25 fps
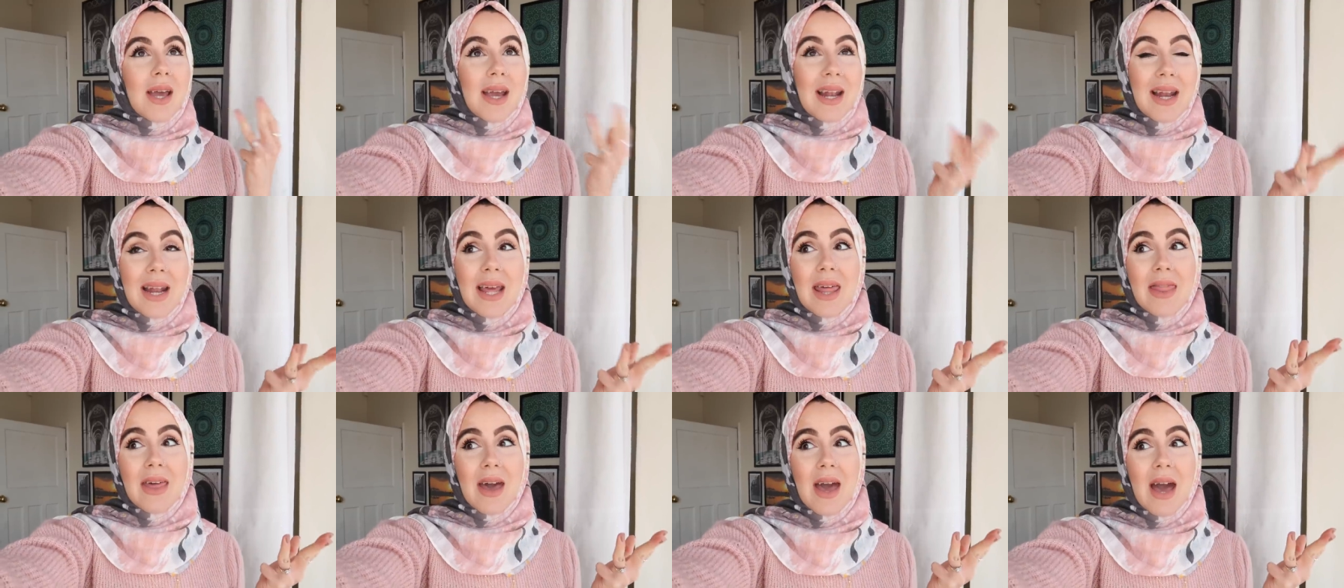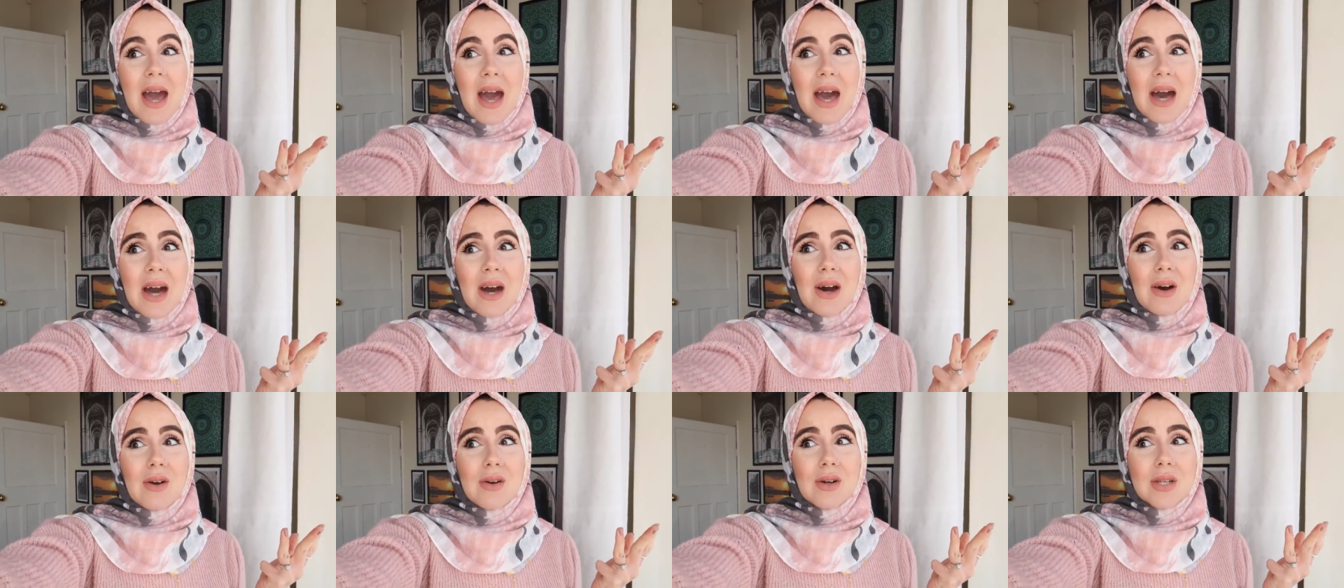clean the
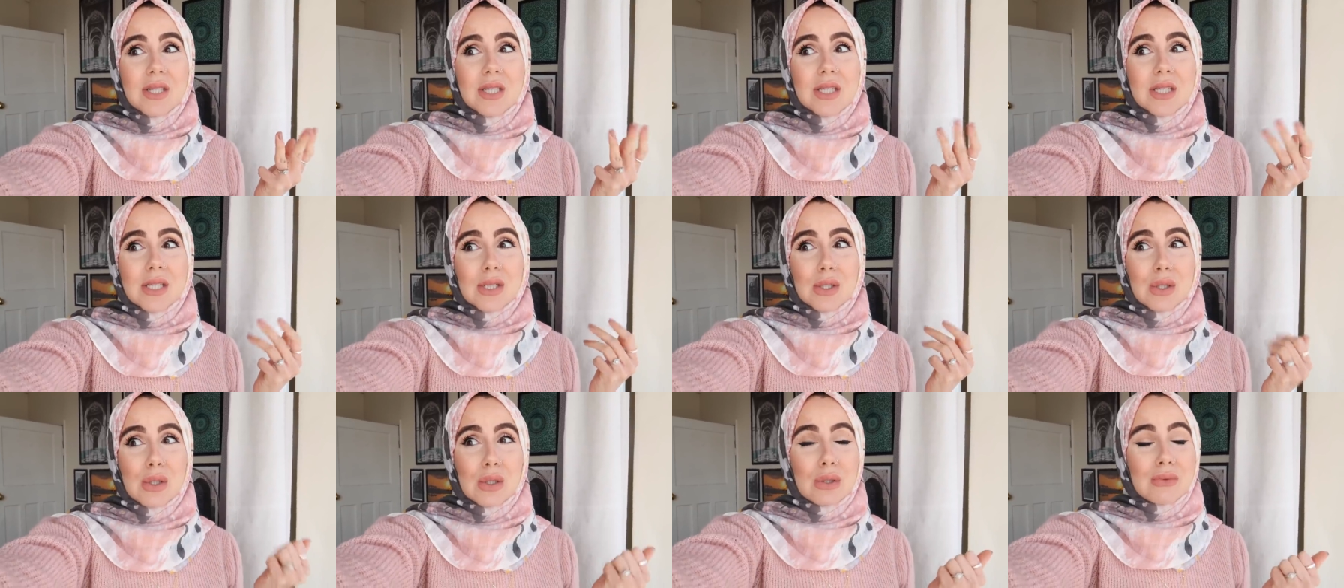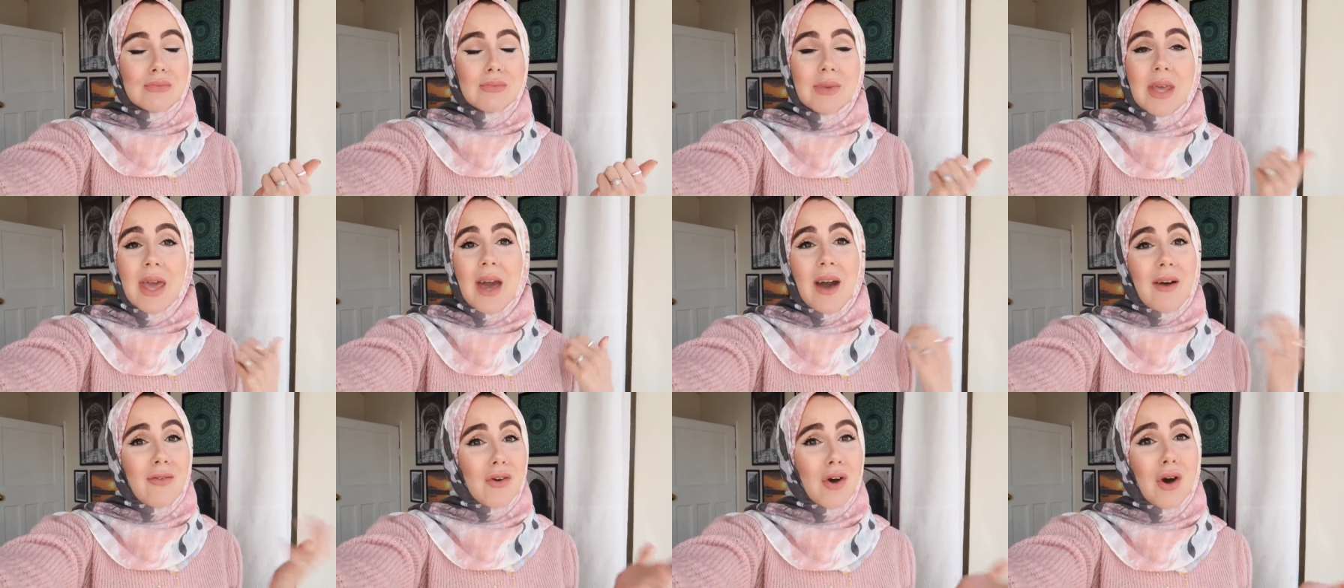house.
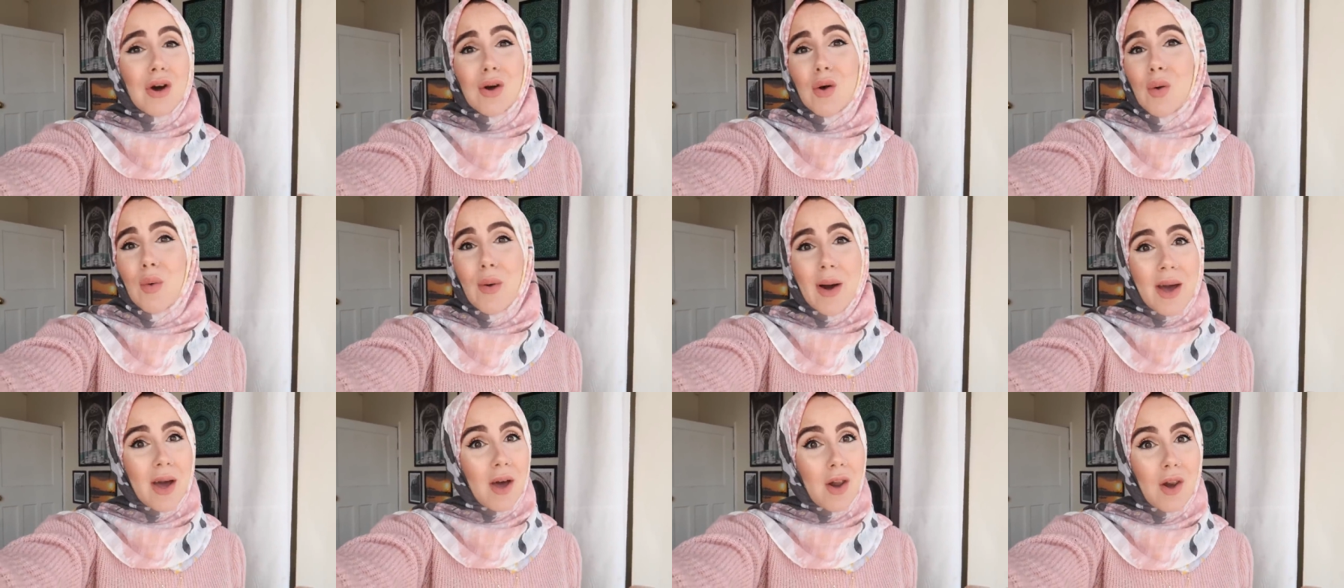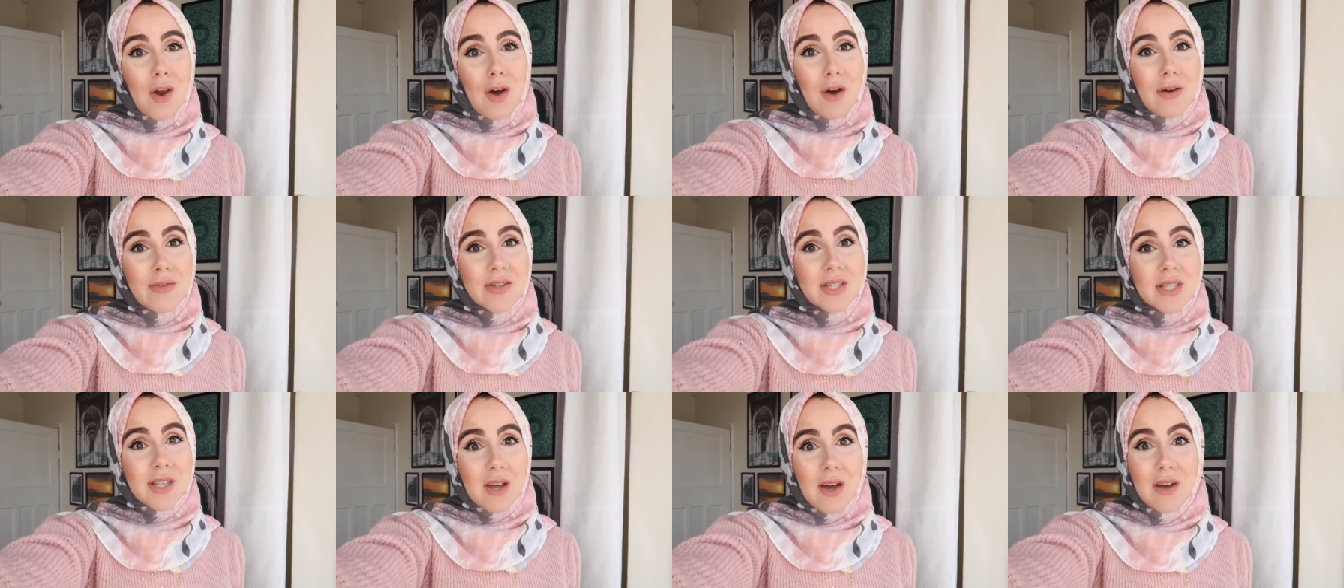Yeah, I've got quite a lot
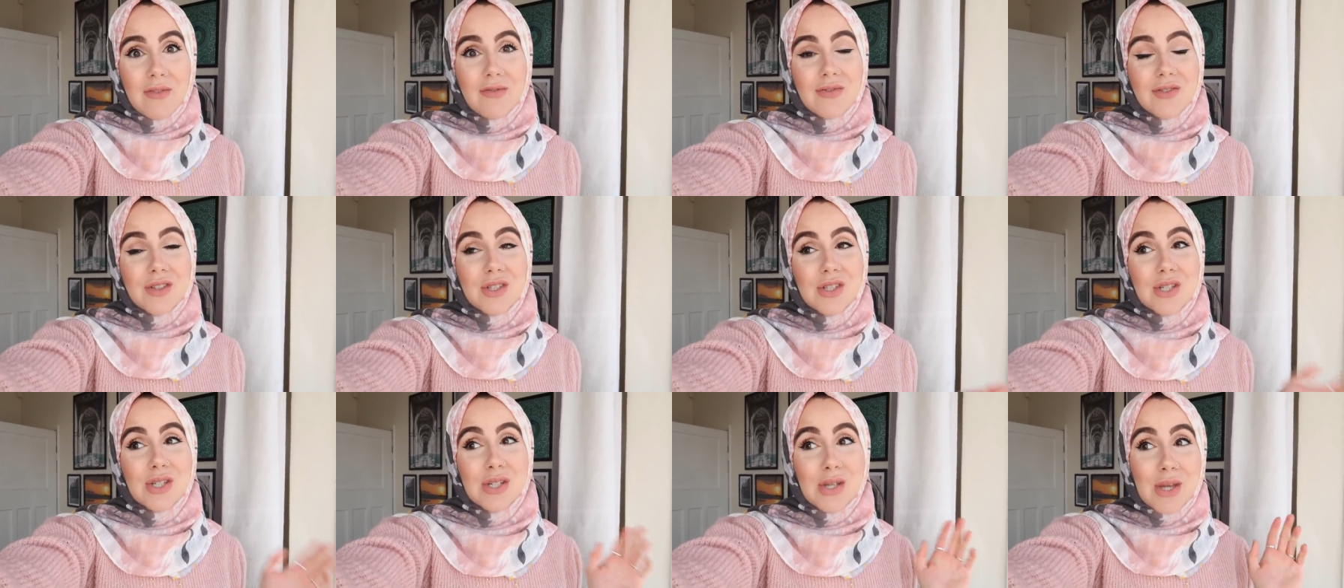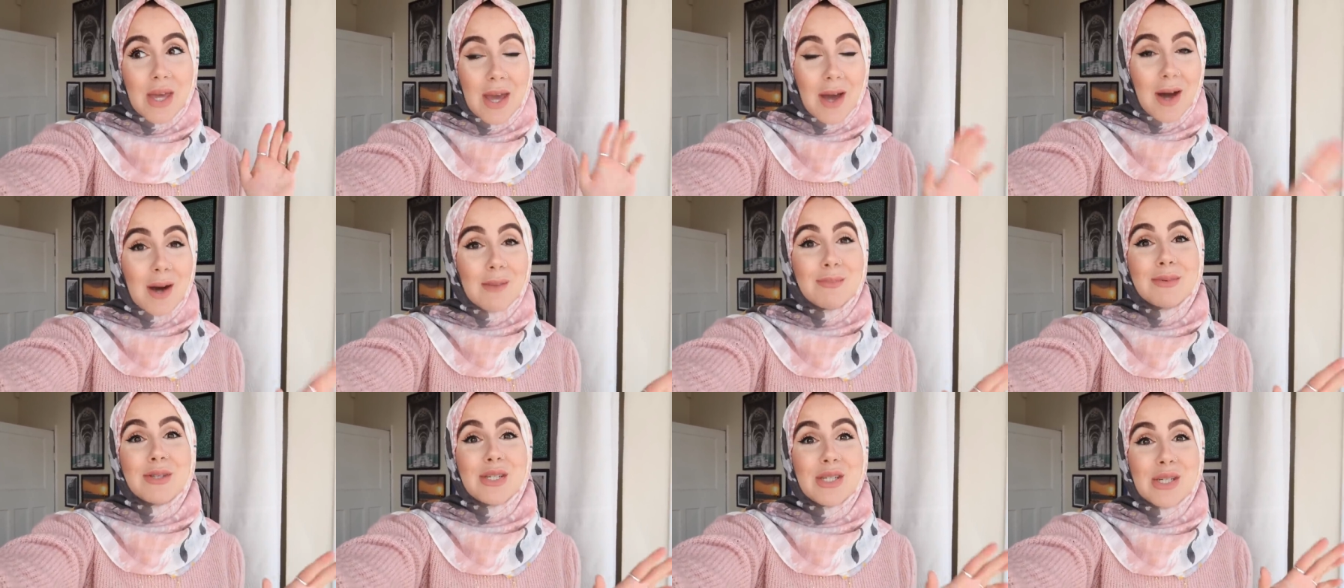of stuff to get
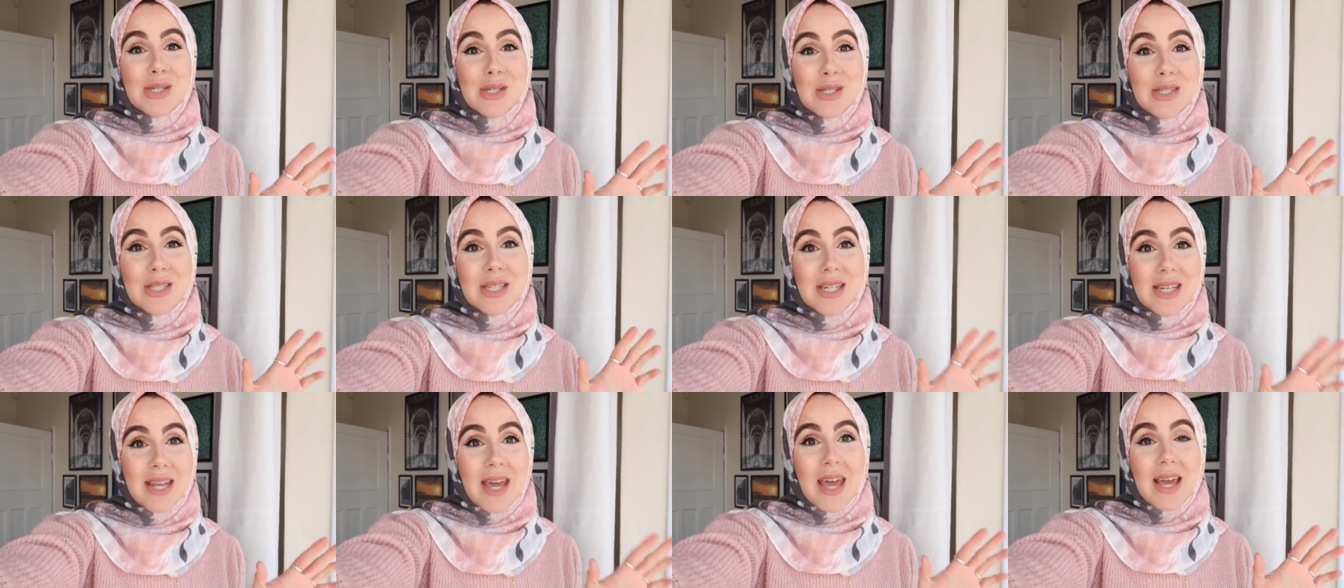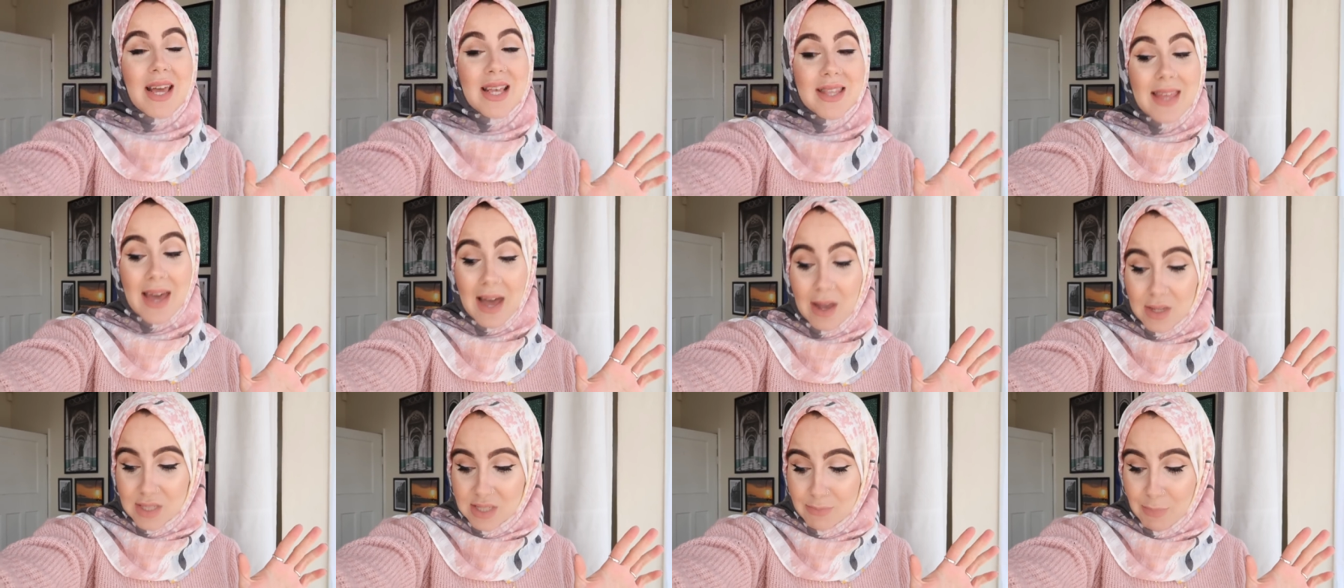up to today, because
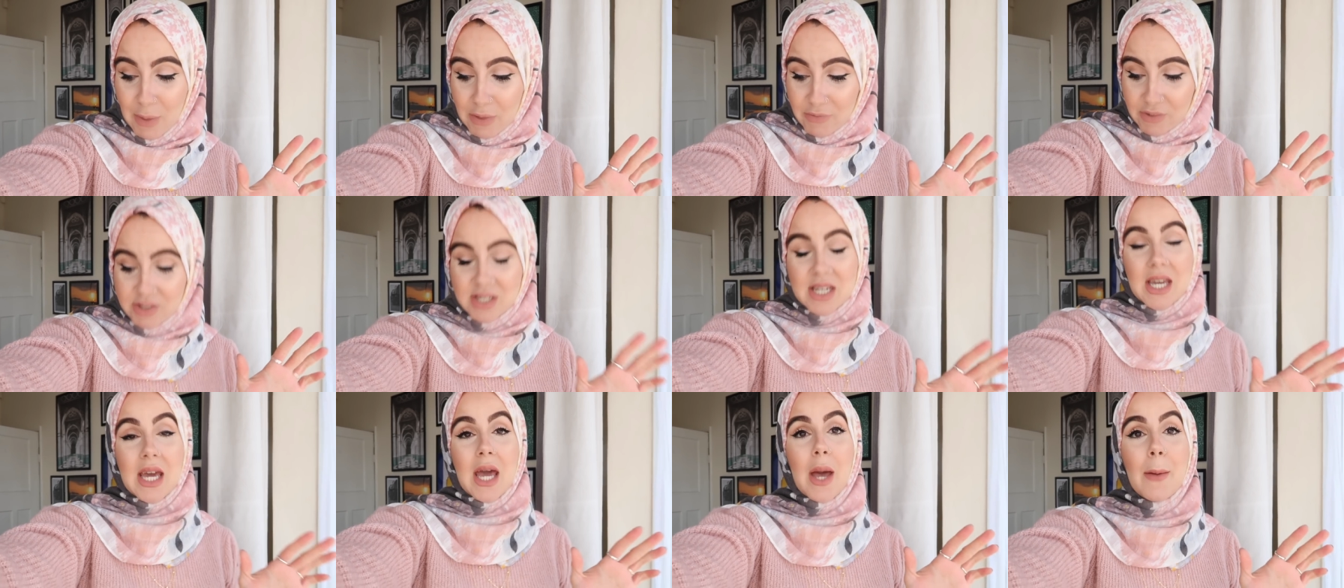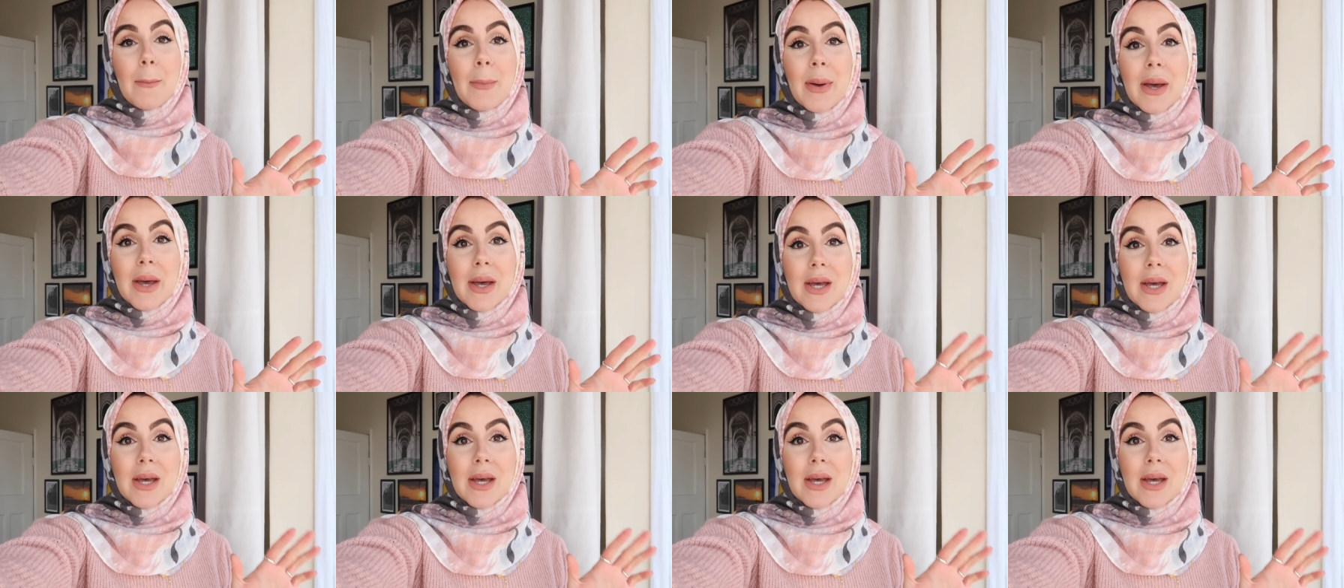the house is a bit of a tip.